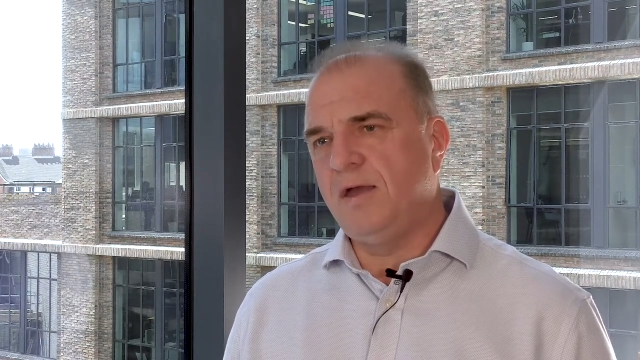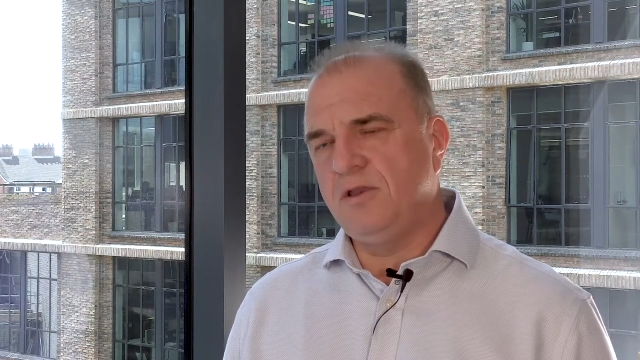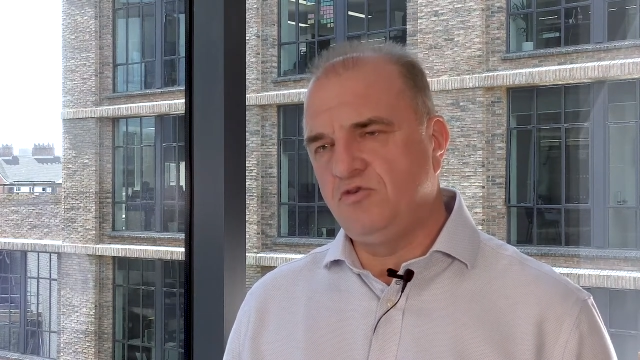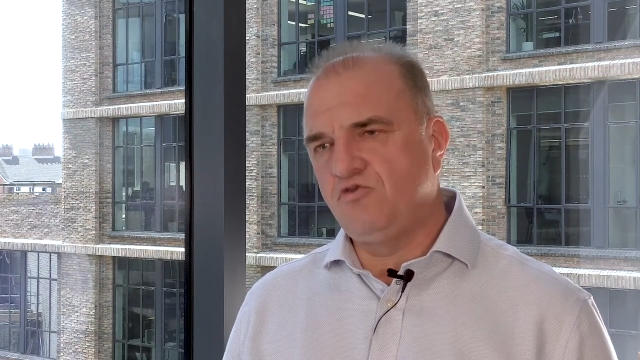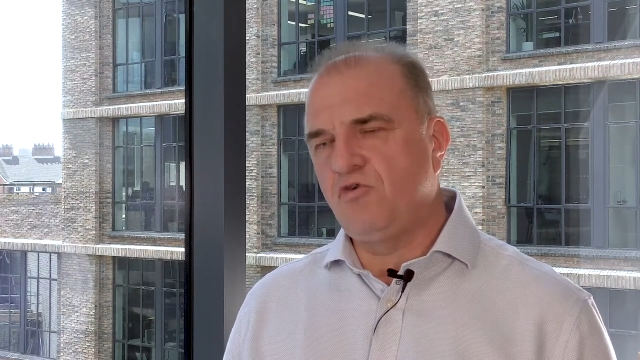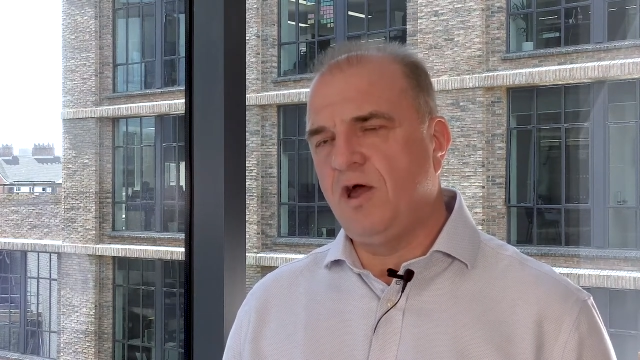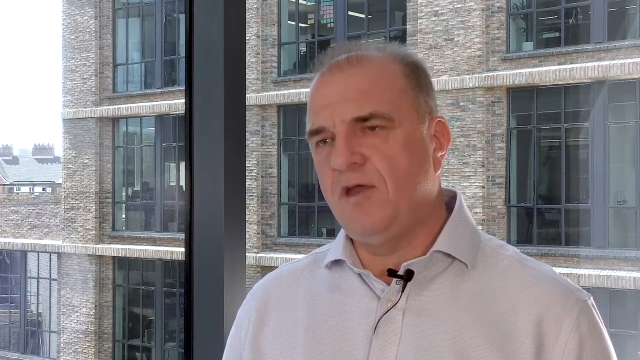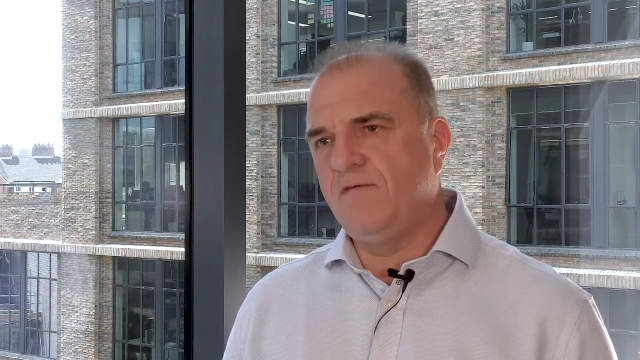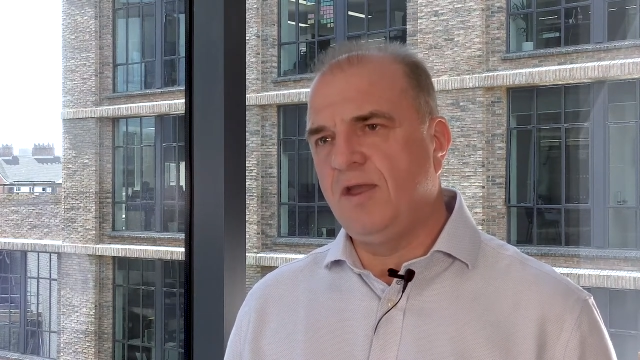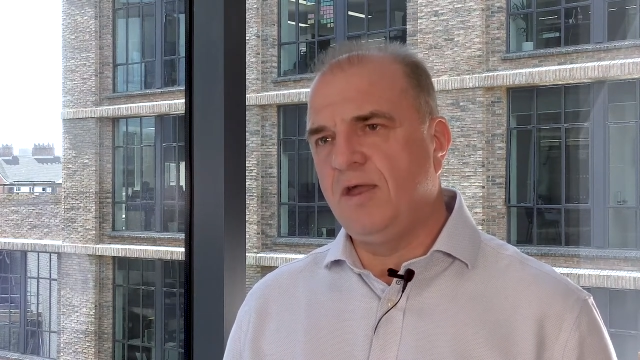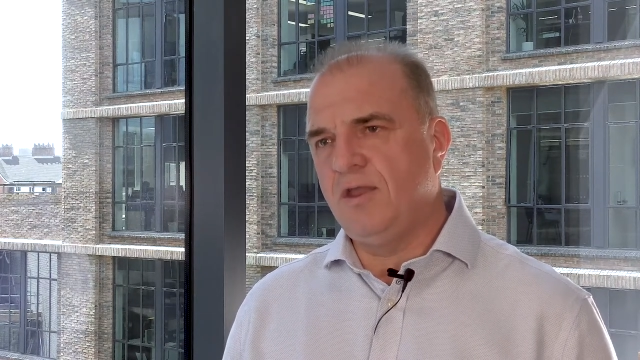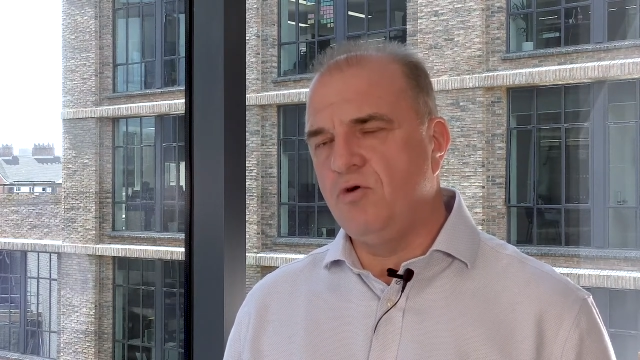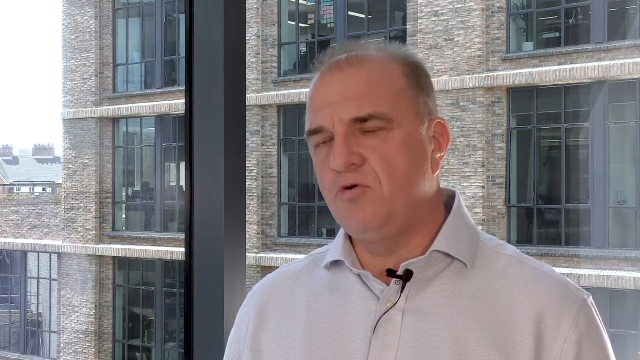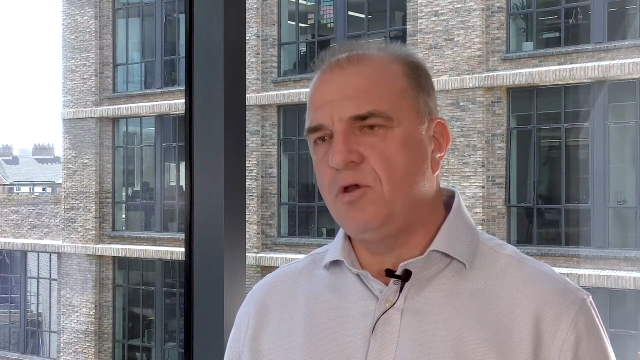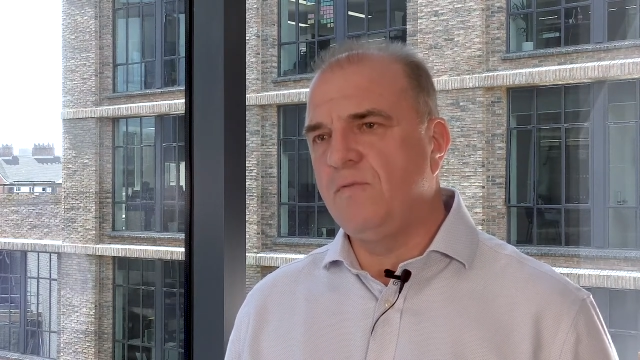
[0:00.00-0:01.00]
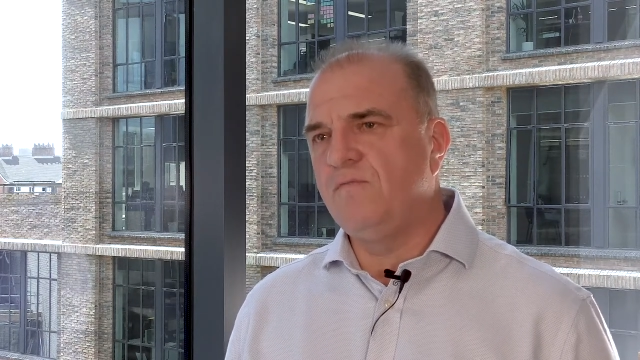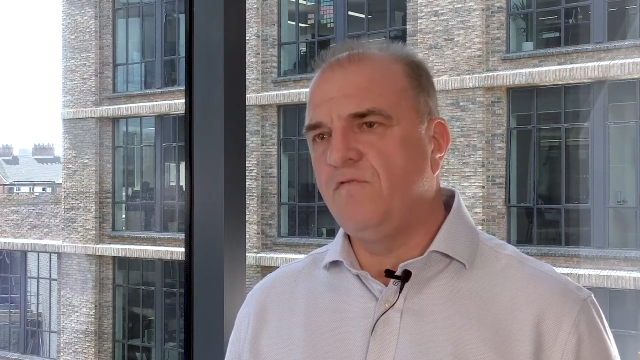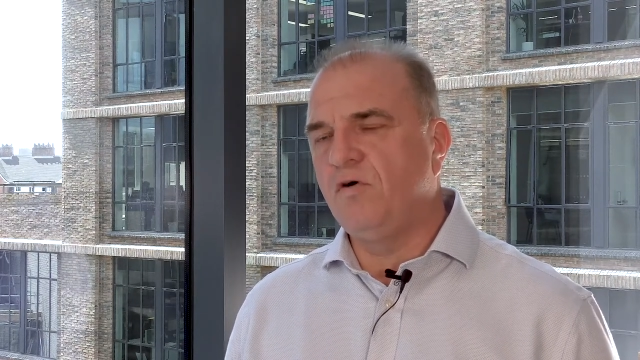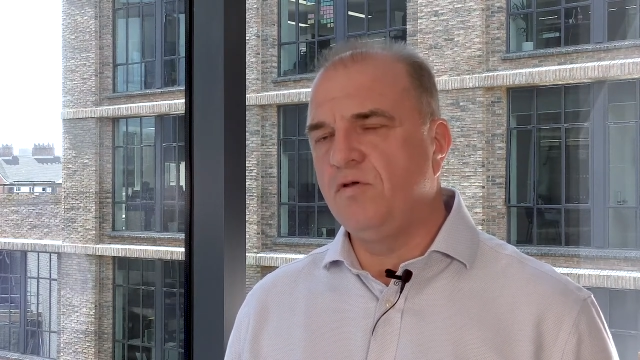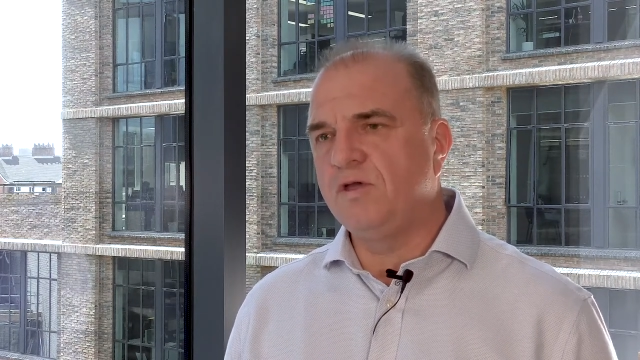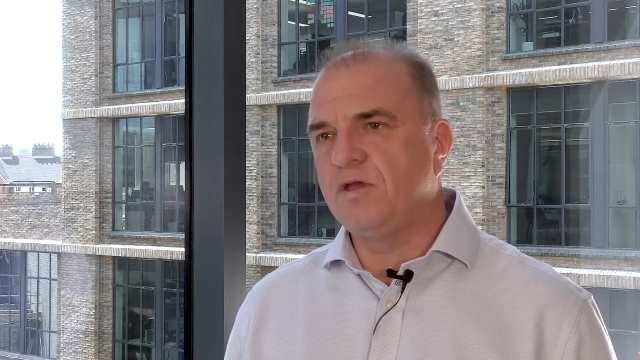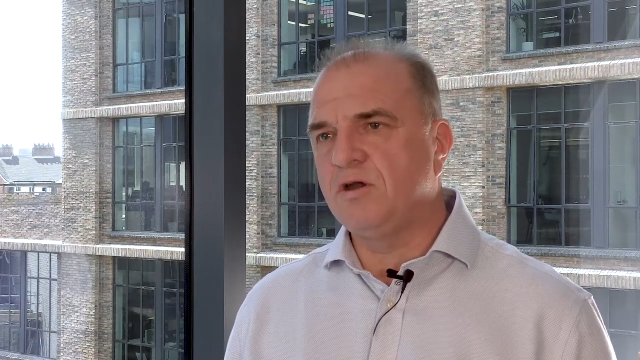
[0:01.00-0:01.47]
in driving an outcome
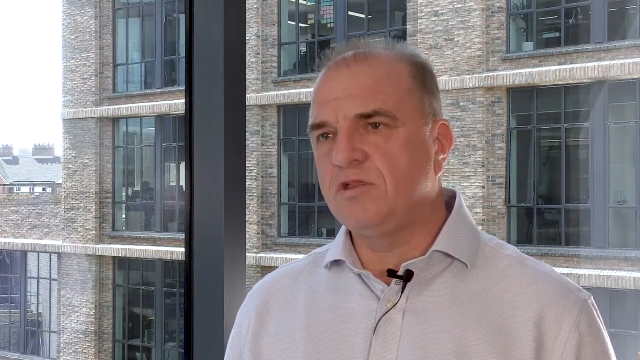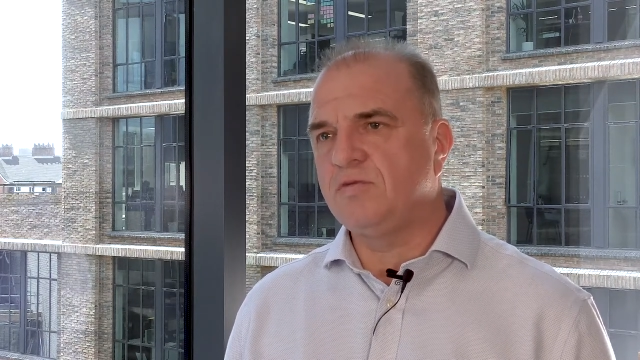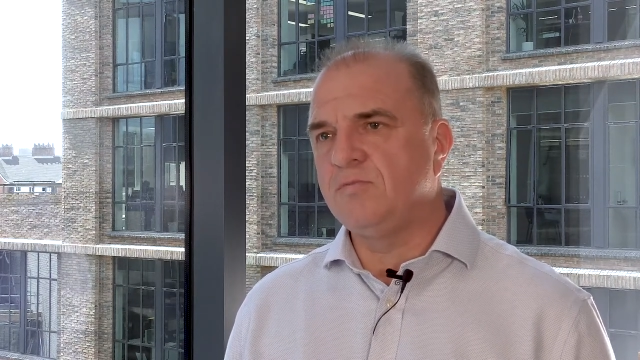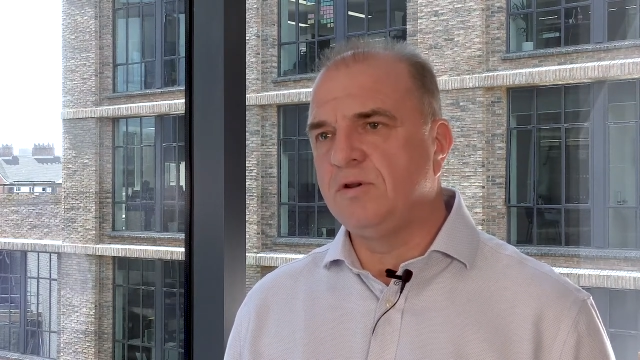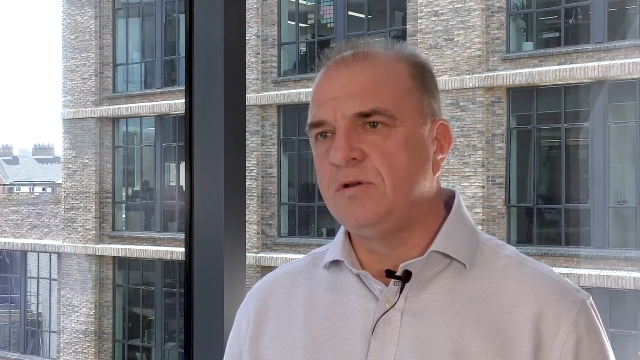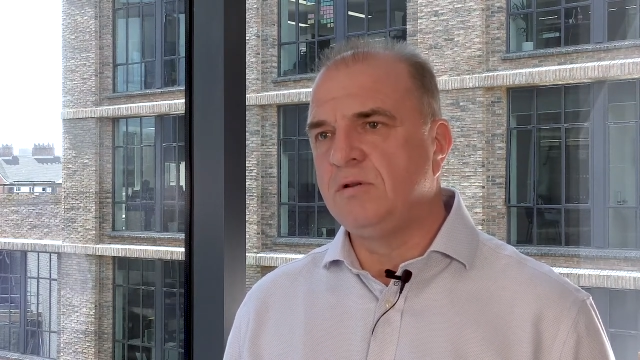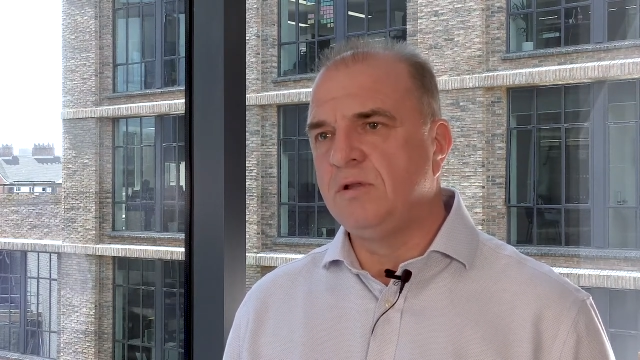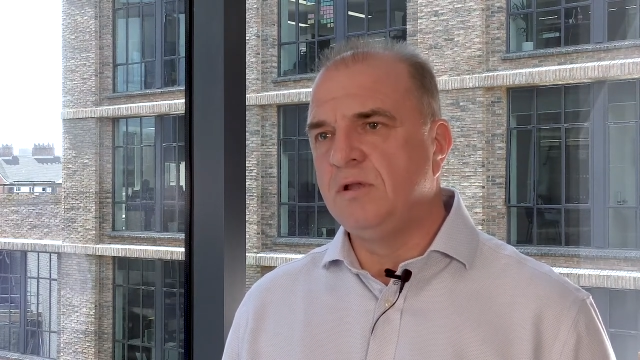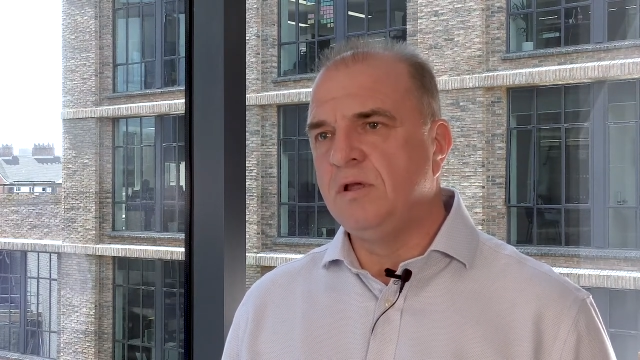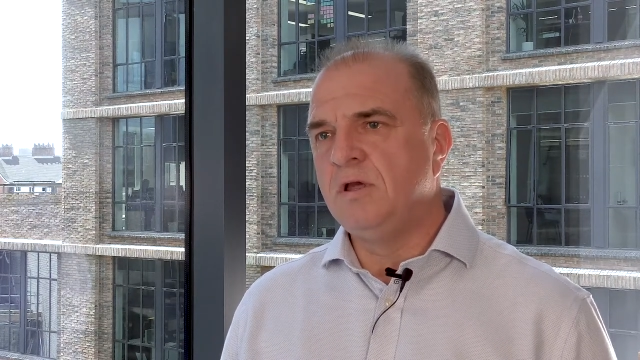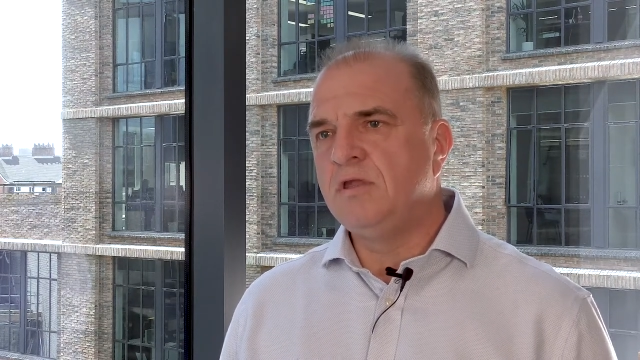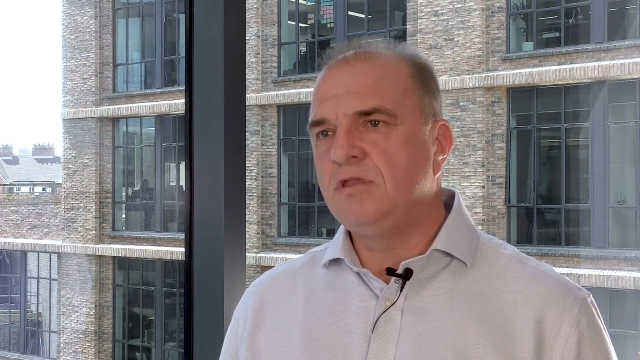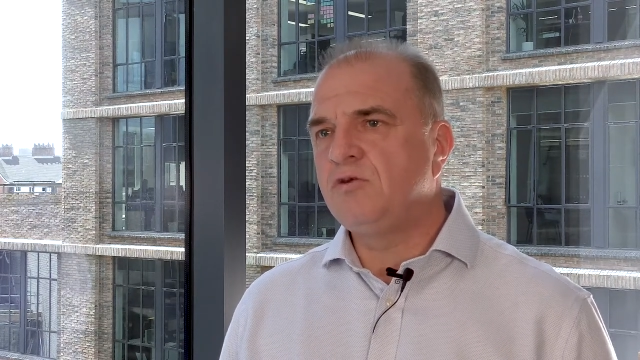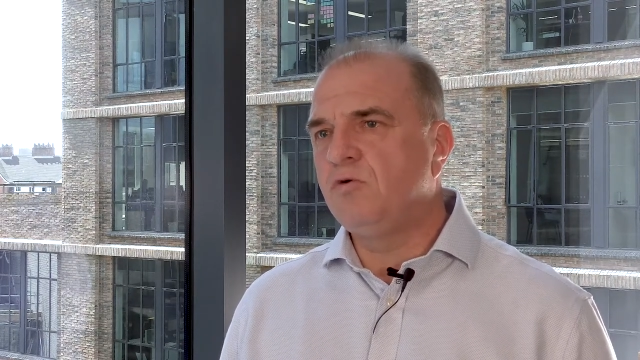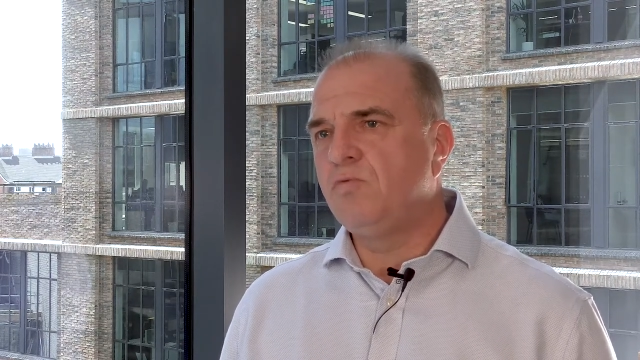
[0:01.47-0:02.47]
for the customer. So